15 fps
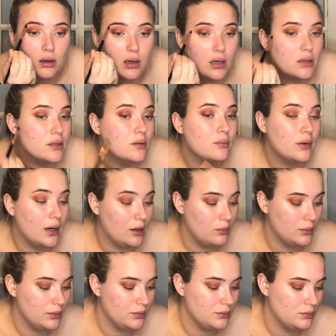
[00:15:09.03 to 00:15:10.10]
on the brow
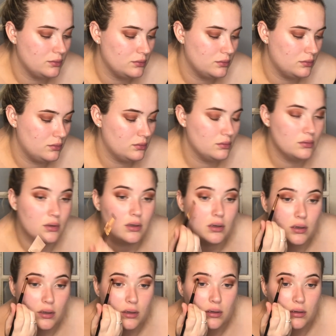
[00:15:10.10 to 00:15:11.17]
bone.
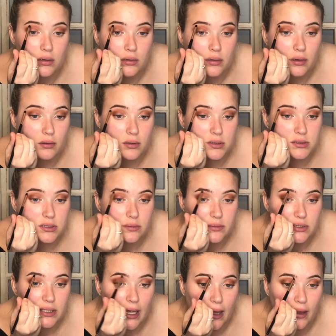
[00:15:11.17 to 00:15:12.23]
Oh, it's the
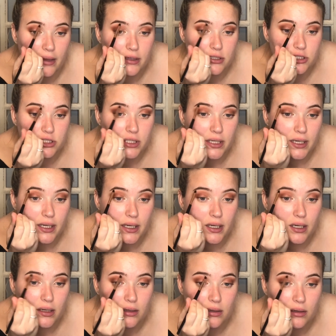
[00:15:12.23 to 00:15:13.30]
metallic shade.